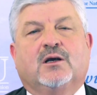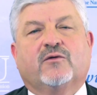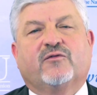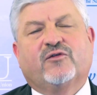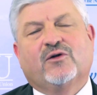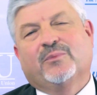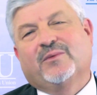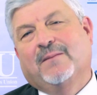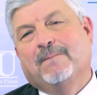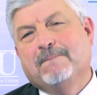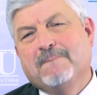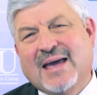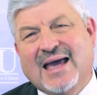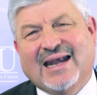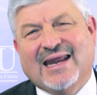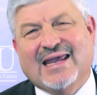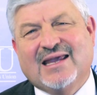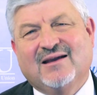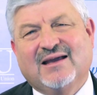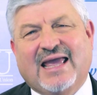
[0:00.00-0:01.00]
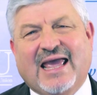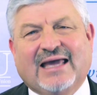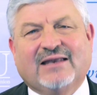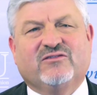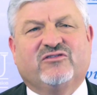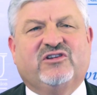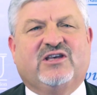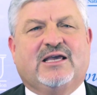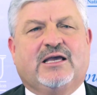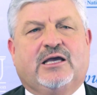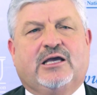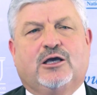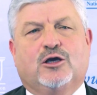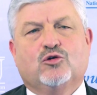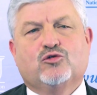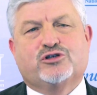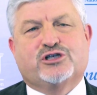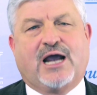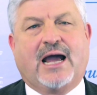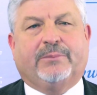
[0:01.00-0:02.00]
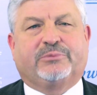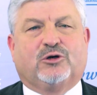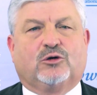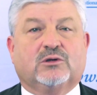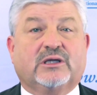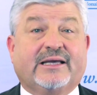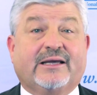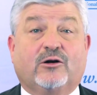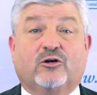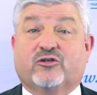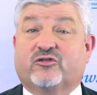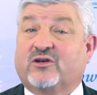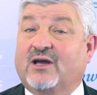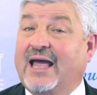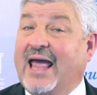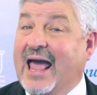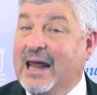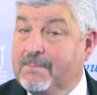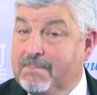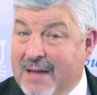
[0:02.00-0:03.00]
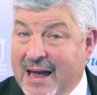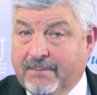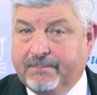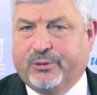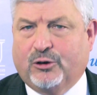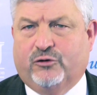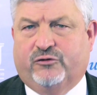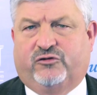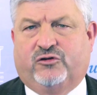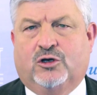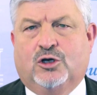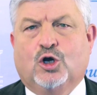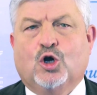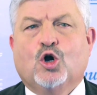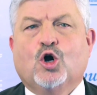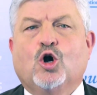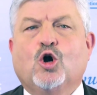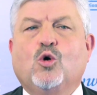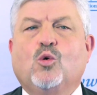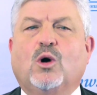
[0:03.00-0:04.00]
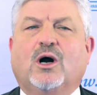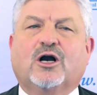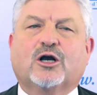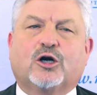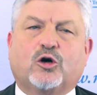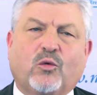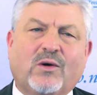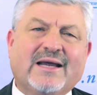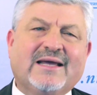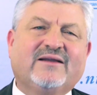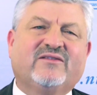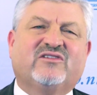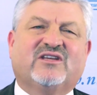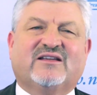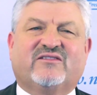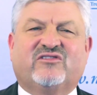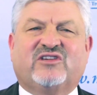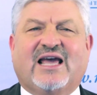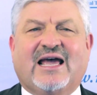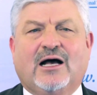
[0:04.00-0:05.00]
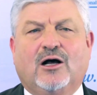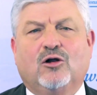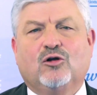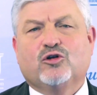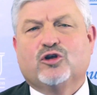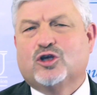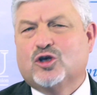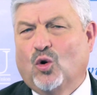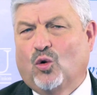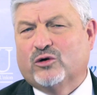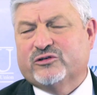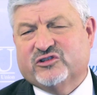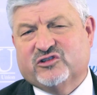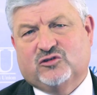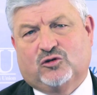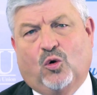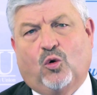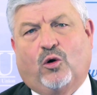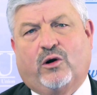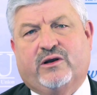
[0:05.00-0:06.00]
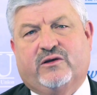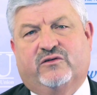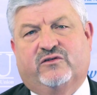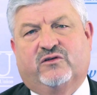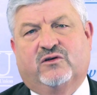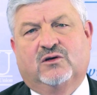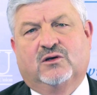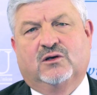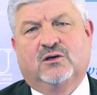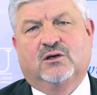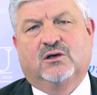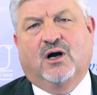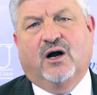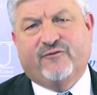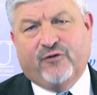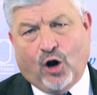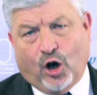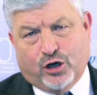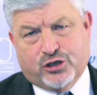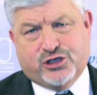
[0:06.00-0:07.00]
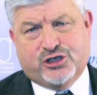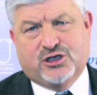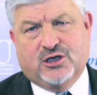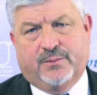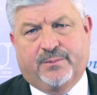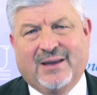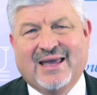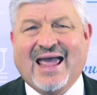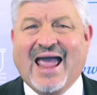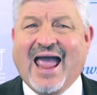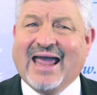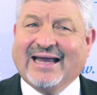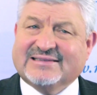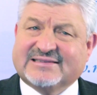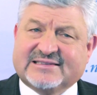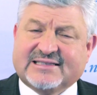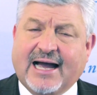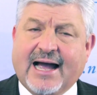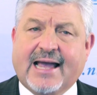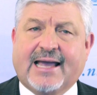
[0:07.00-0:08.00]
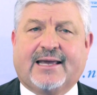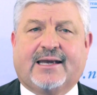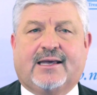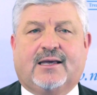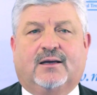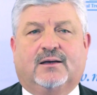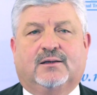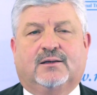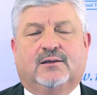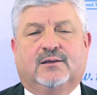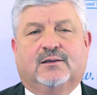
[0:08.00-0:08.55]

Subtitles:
from the many NTEU chapter leaders and members who agreed to tell your stories of hardship, anxiety,